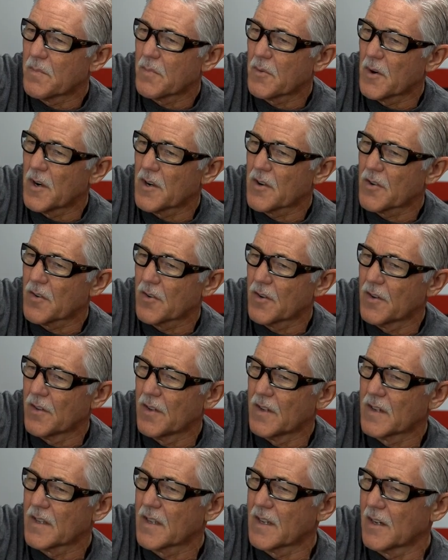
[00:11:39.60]
pressure on
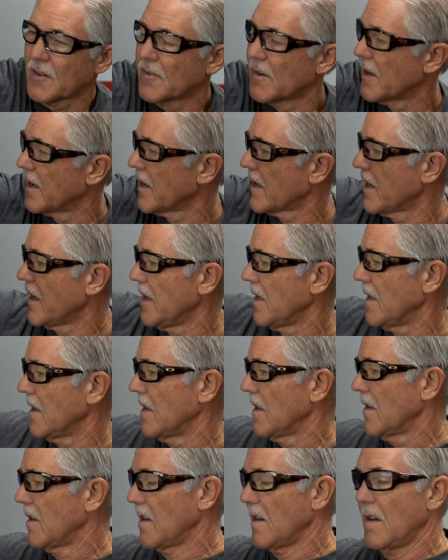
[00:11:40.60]
this thing right
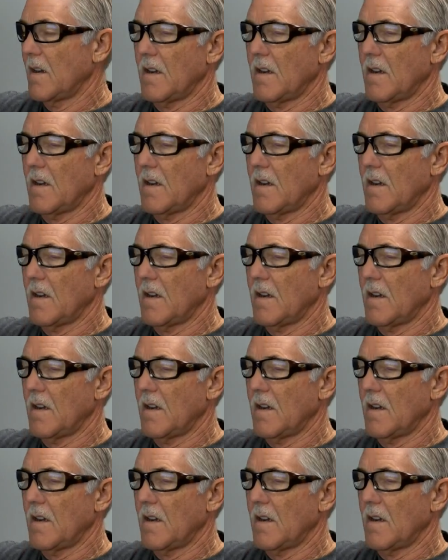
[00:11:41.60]
here,